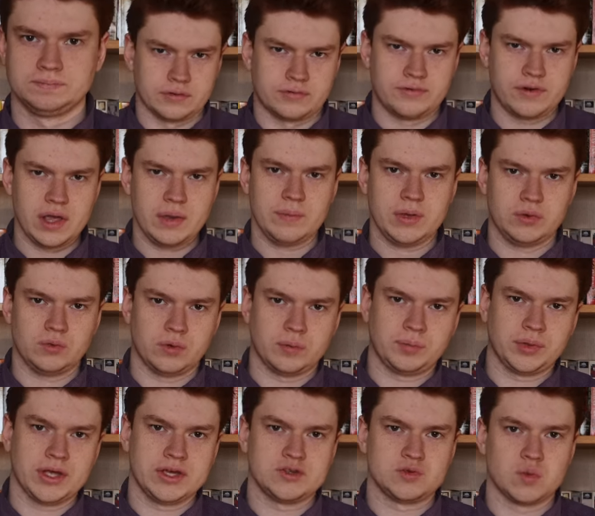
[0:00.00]
The framing would
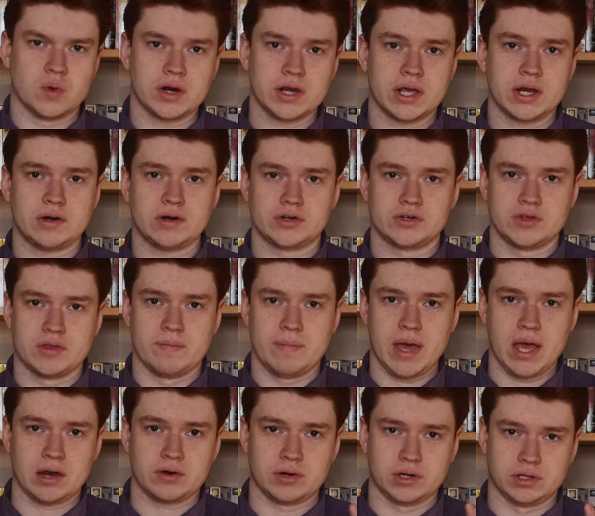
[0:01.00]
place one character in the
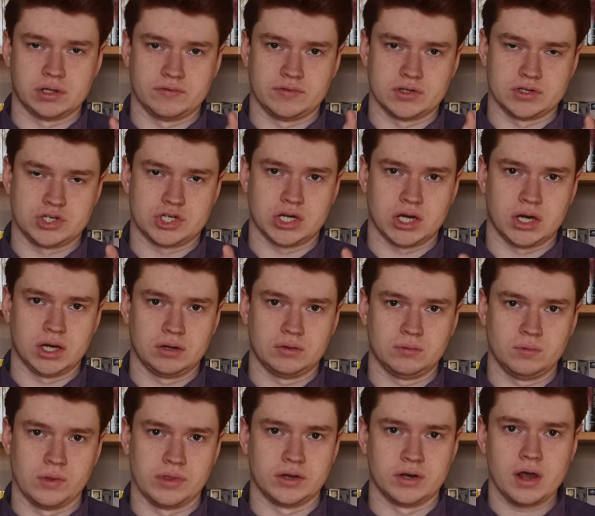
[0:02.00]
background of the shot,
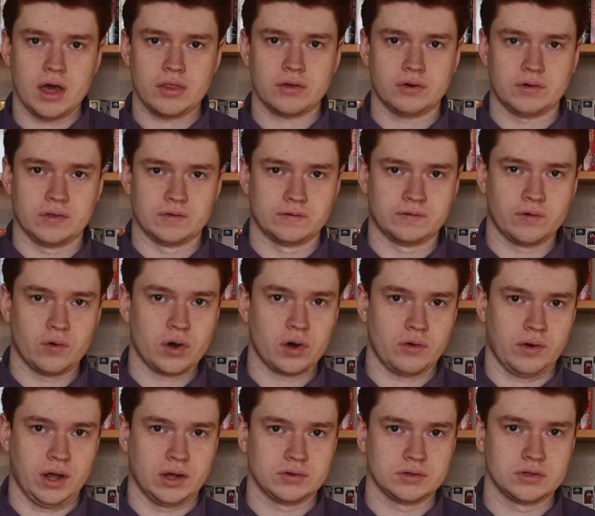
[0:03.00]
with another in the
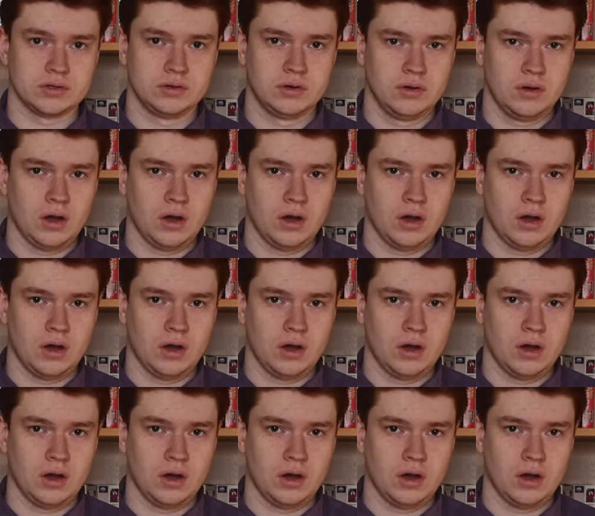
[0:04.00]
foreground,